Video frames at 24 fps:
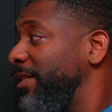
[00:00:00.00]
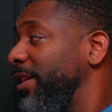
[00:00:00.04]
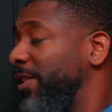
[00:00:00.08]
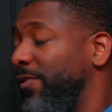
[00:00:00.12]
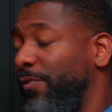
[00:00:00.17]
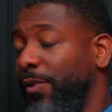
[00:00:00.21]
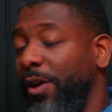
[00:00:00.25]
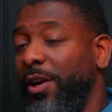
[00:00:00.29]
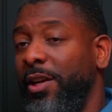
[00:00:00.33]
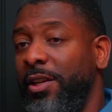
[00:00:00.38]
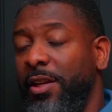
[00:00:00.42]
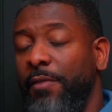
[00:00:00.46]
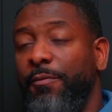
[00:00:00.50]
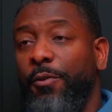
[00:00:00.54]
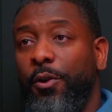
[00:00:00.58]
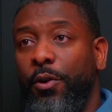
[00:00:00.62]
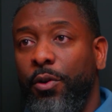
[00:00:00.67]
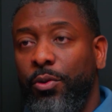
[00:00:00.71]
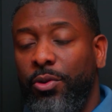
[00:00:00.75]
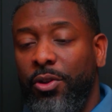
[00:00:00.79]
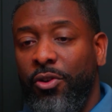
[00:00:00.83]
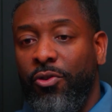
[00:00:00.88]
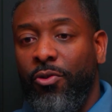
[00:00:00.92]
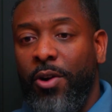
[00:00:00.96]
It's very
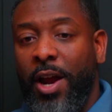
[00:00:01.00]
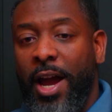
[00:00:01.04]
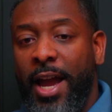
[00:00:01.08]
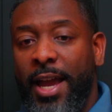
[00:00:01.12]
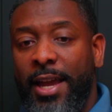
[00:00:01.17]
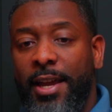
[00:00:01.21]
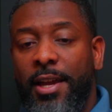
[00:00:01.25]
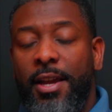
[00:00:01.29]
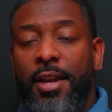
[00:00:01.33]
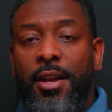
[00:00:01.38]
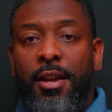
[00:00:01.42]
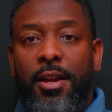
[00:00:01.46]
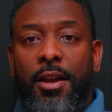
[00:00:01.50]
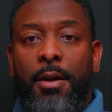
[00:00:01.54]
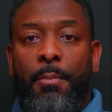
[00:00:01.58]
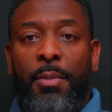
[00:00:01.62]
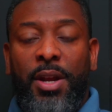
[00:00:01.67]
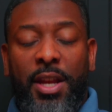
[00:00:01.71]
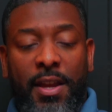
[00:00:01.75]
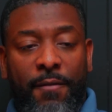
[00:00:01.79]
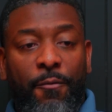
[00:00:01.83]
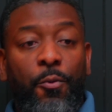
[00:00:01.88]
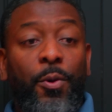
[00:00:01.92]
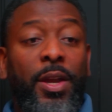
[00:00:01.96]
difficult to dry, but
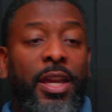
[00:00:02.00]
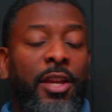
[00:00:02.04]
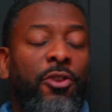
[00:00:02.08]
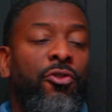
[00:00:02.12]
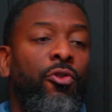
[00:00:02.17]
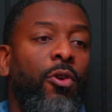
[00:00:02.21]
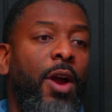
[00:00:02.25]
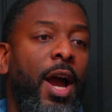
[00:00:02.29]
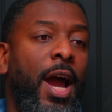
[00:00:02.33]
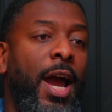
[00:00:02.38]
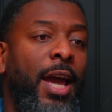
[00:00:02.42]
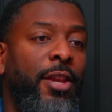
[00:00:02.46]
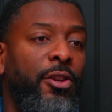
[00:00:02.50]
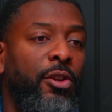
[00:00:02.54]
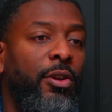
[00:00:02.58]
if we can dry it,